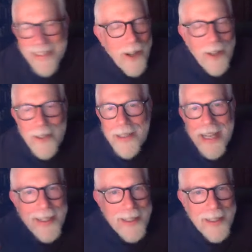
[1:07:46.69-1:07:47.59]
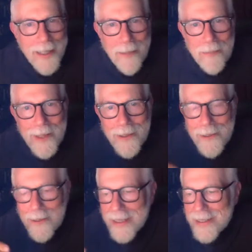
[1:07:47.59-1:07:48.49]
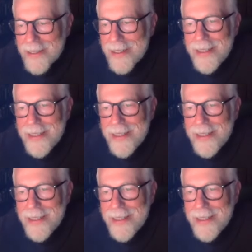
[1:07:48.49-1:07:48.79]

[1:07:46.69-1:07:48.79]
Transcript: all night up to